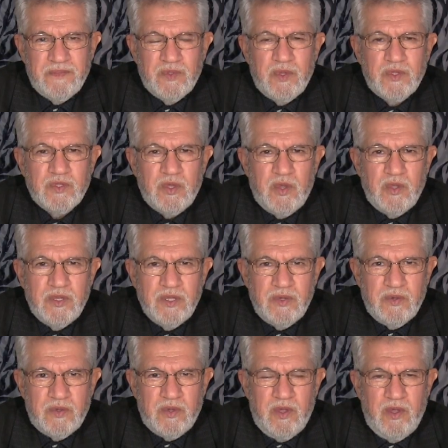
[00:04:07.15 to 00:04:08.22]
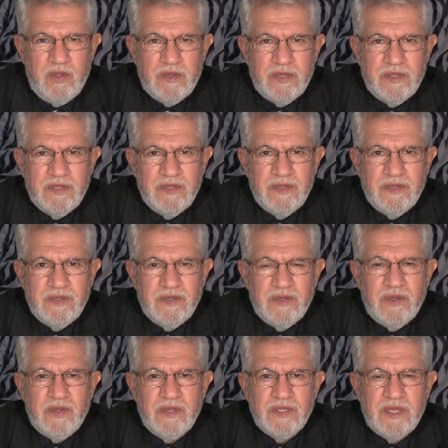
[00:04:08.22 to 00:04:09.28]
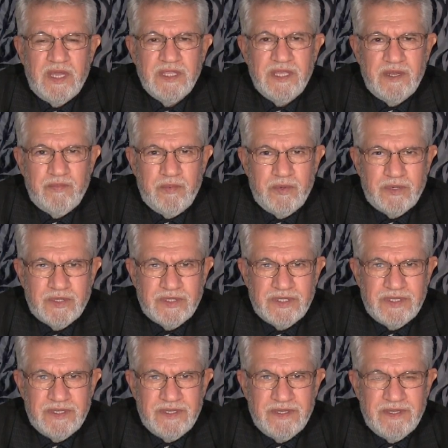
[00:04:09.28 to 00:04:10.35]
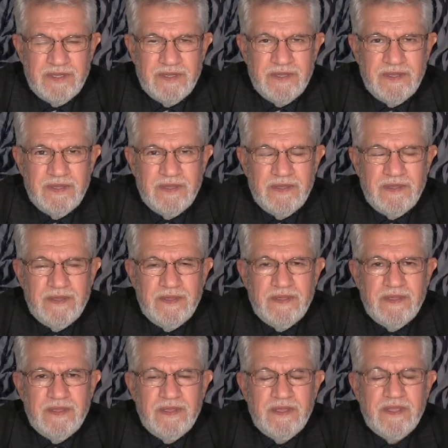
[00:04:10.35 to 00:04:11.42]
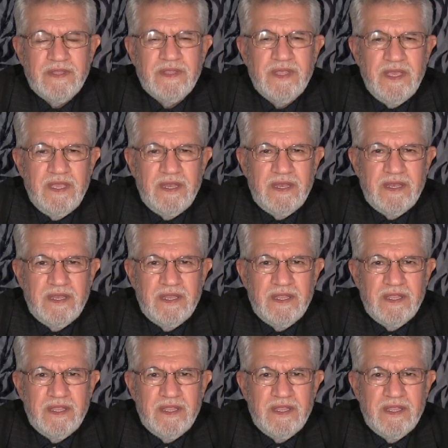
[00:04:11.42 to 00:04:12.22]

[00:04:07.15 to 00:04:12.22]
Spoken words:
Not only Quran, only other books. And then